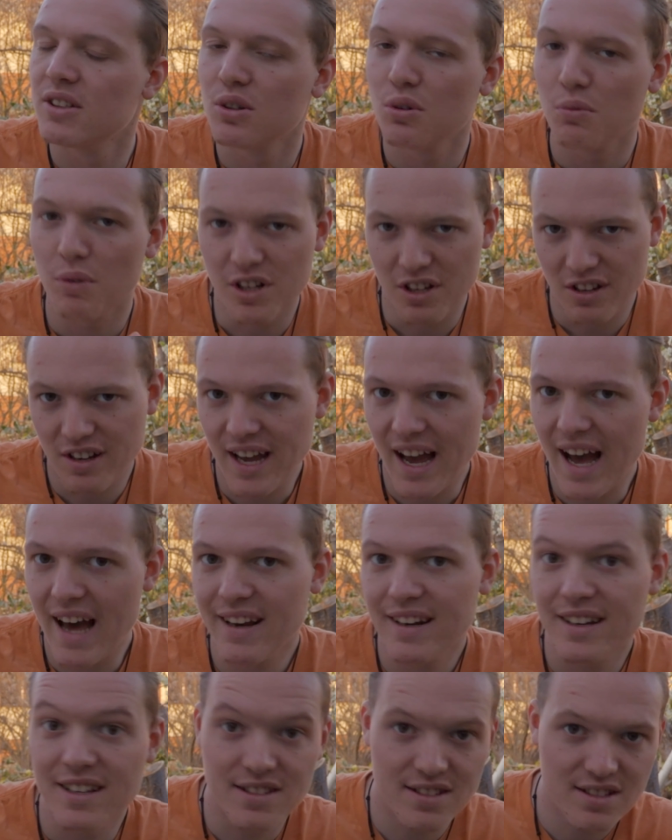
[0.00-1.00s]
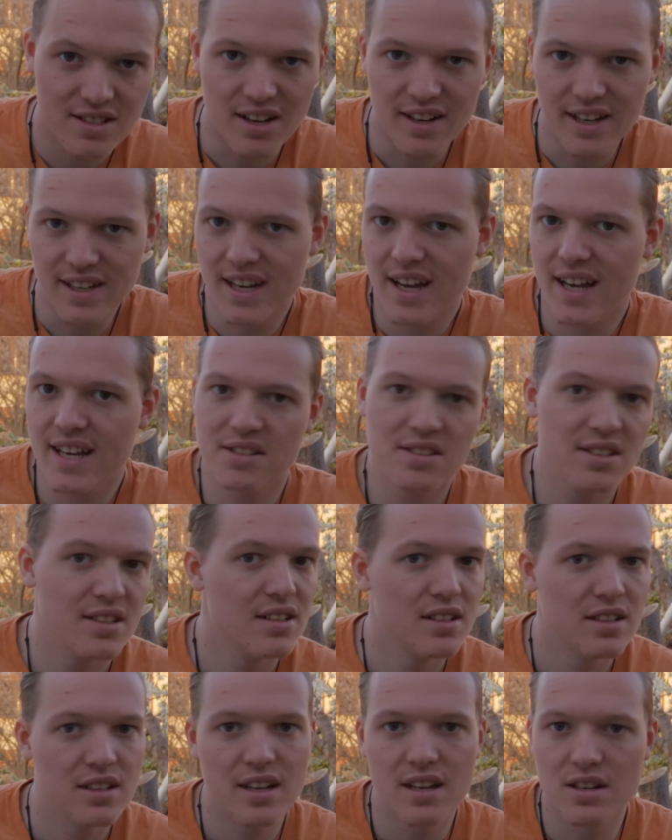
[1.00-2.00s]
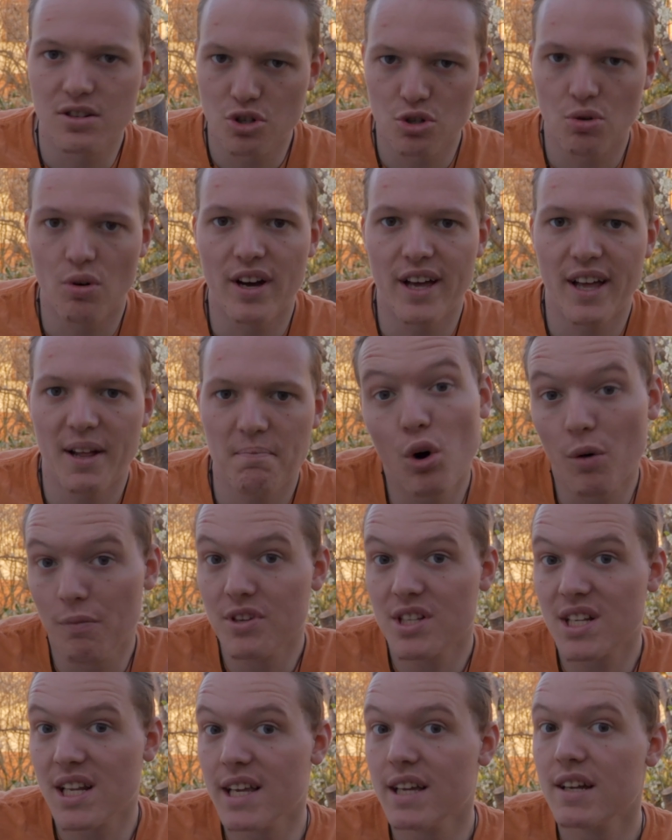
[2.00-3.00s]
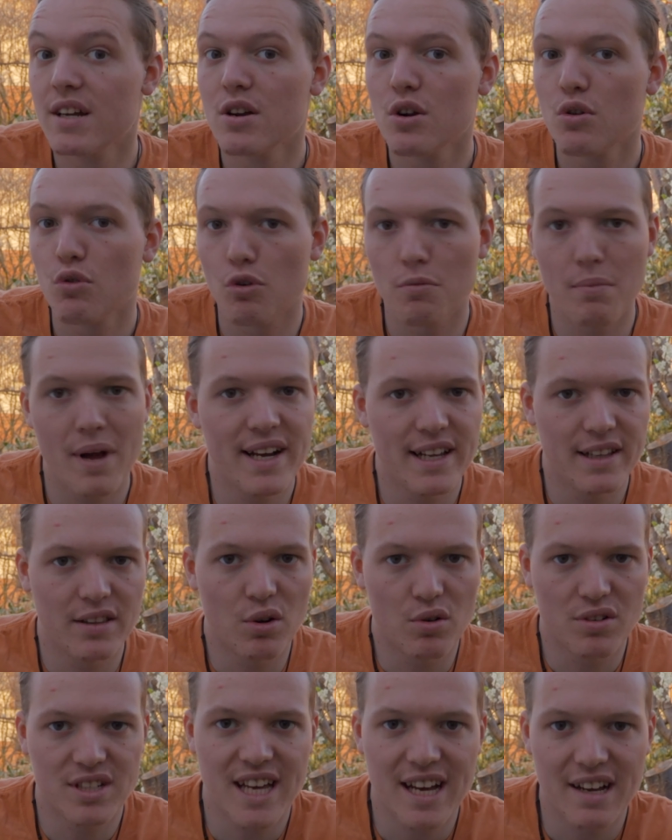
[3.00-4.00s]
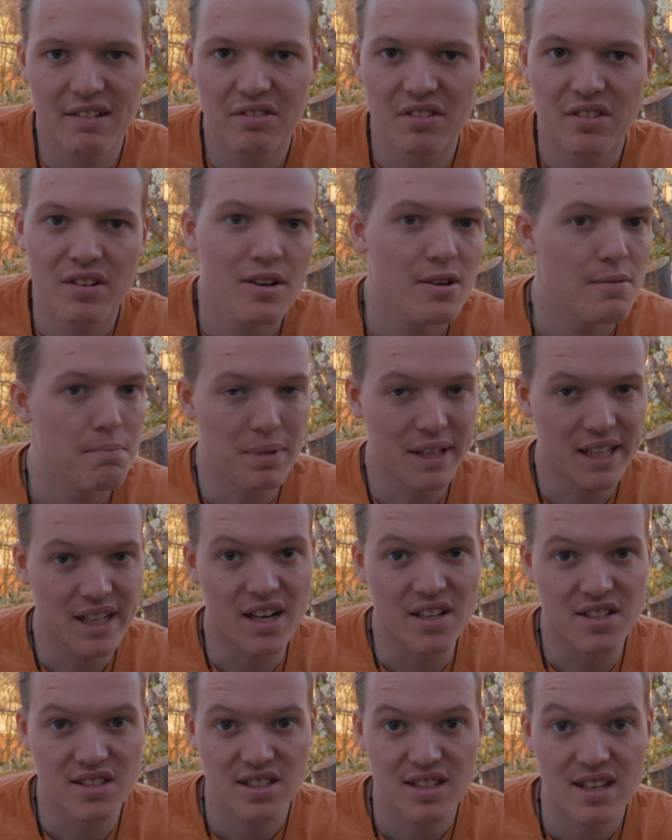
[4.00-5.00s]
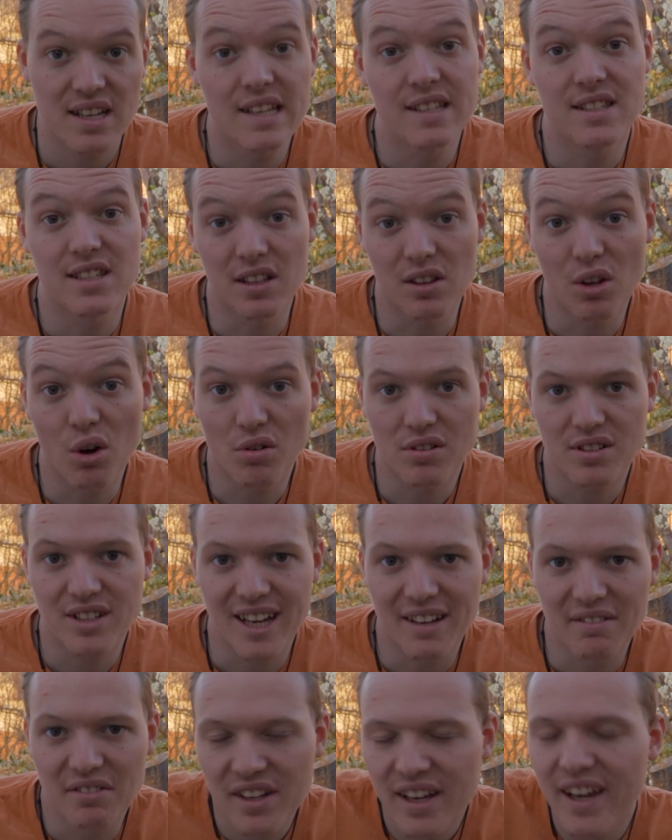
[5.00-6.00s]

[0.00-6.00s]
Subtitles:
when you can, it's sunny days, enjoy it. Obviously, remain in lockdown because it's a lockdown.